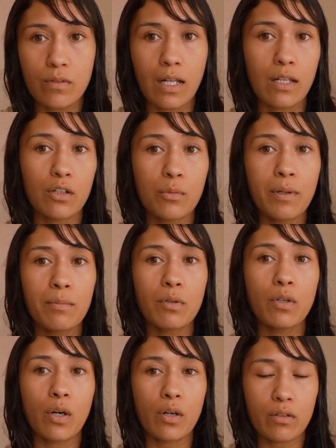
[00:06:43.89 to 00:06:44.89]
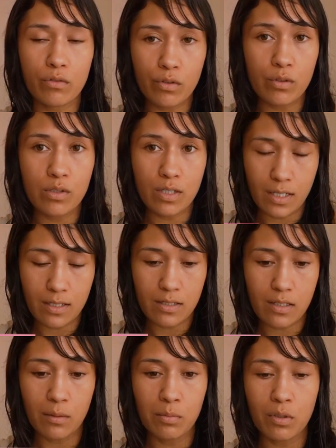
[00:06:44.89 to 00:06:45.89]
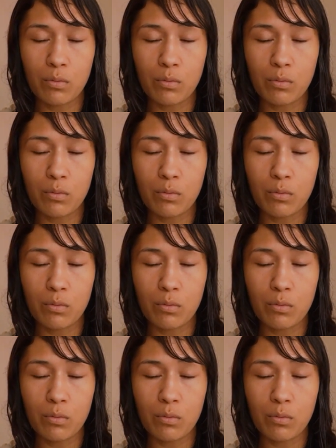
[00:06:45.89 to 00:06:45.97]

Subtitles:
A lot of people going through TSW,